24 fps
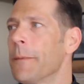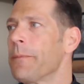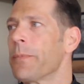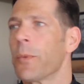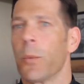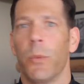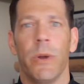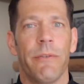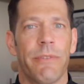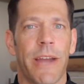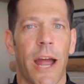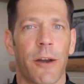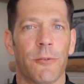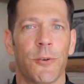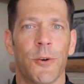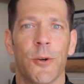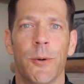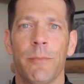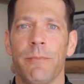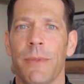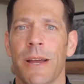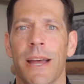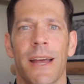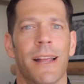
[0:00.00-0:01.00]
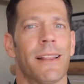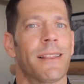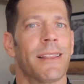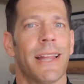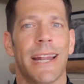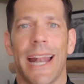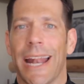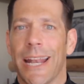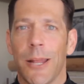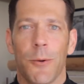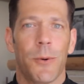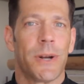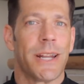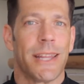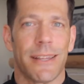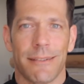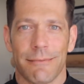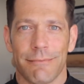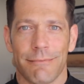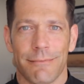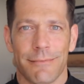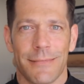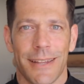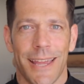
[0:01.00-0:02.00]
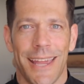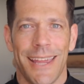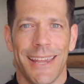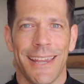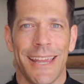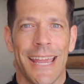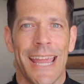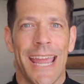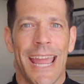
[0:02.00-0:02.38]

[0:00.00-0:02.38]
We've got room, let anyone in. And